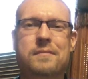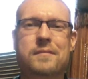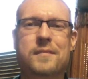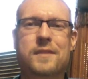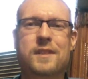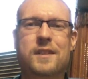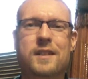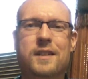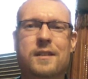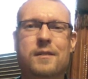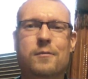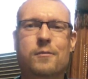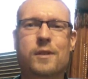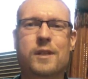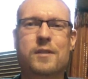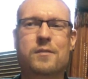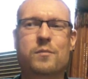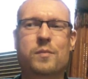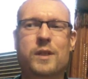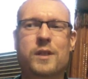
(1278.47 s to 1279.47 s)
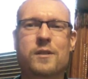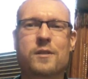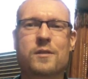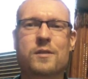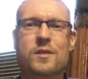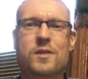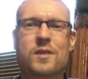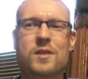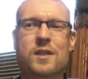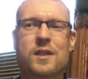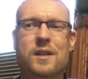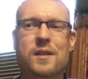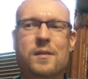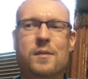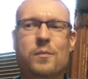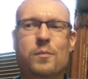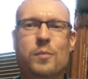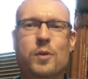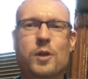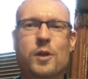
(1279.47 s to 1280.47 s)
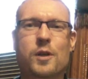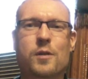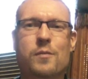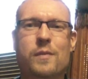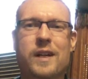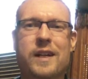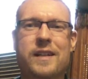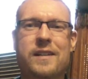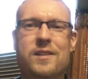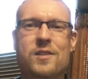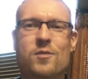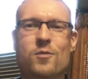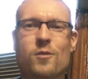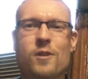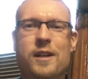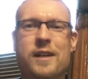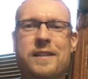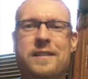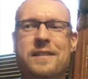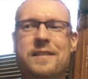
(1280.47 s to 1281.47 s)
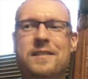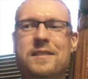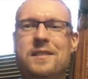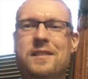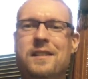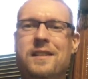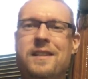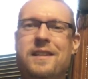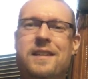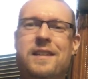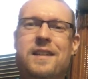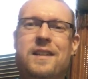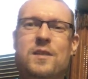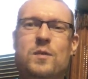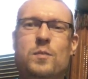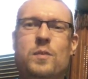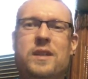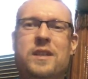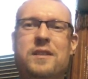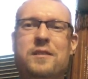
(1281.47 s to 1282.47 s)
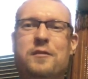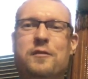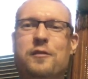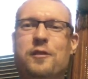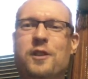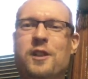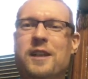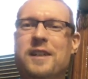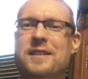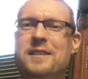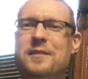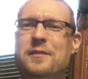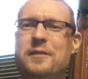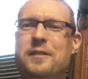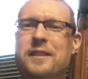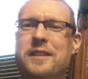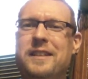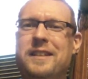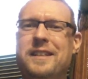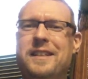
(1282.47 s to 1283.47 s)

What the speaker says: Redbeard's book Might Is Right as being philosophy.